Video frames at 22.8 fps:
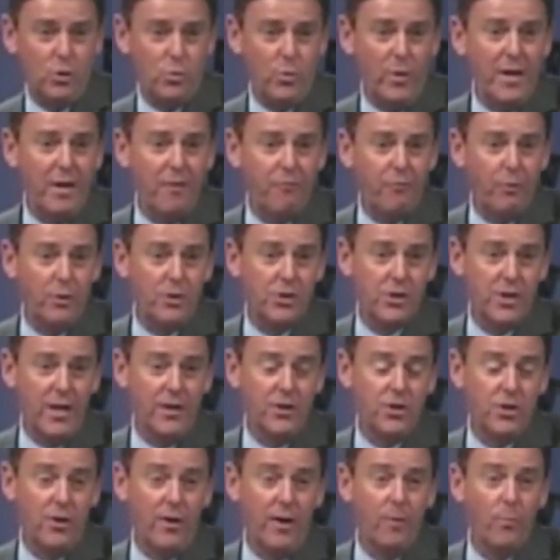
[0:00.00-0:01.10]
21st
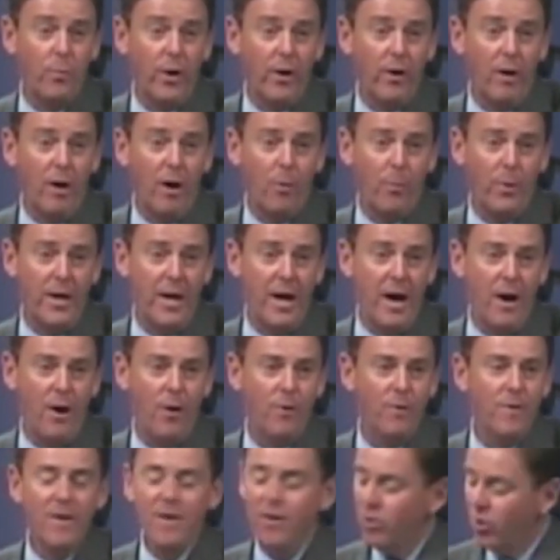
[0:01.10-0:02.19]
century, and where are we now?
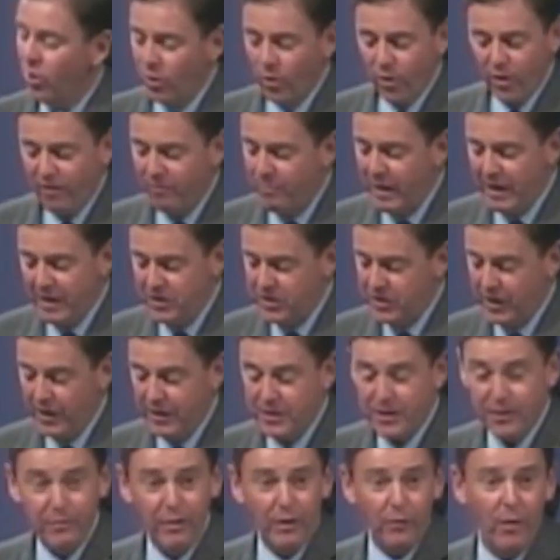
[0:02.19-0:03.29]
You don't have many
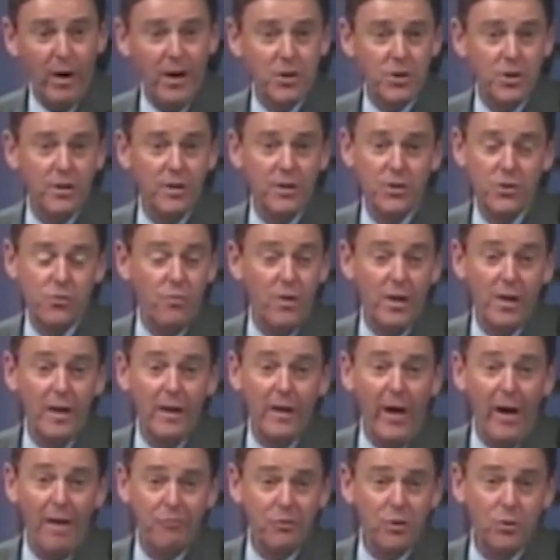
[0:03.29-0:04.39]
scientific rationalists really
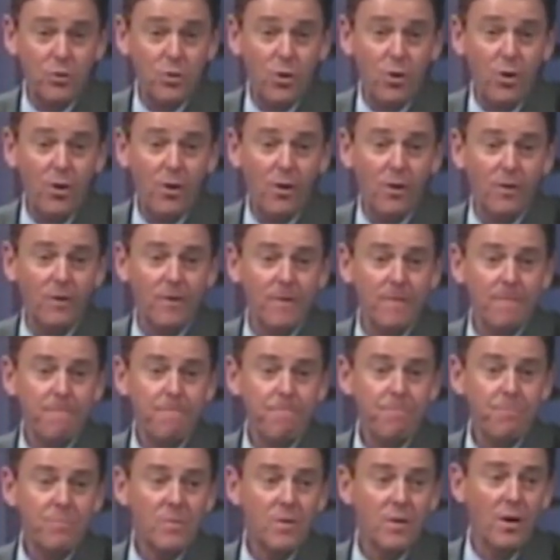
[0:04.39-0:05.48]
left at all.
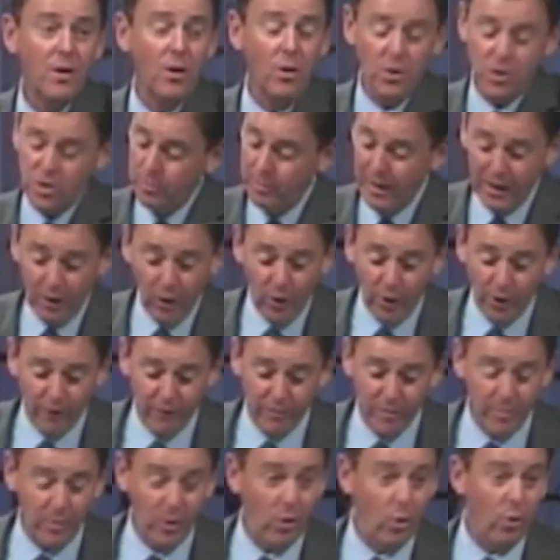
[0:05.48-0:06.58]
There used to be a lot of
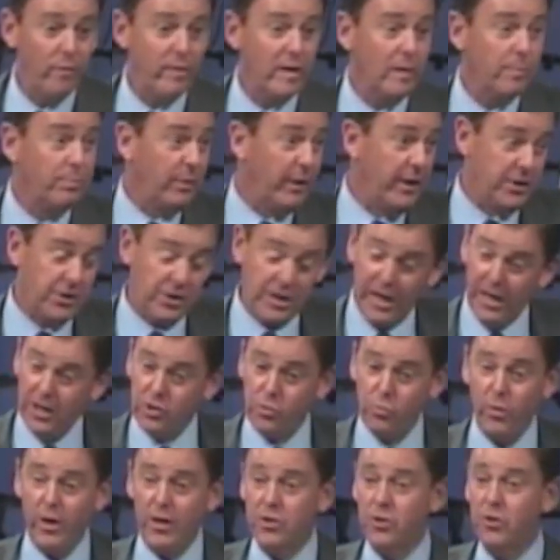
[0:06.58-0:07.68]
them all over the place.
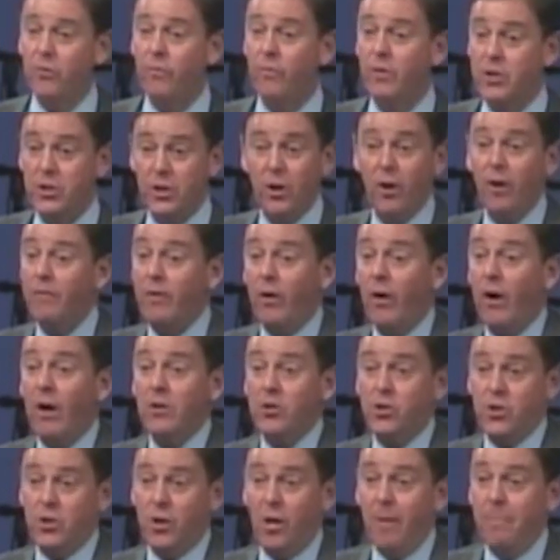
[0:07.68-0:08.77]
Case Western Reserve, there are
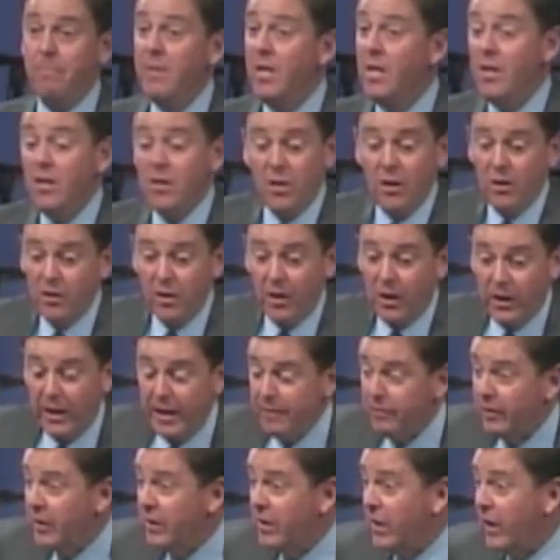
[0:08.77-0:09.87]
some. The, the
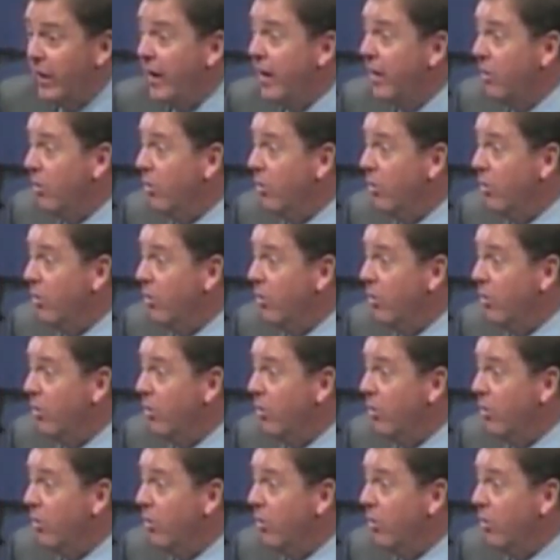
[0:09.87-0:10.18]
Cleveland Clinic,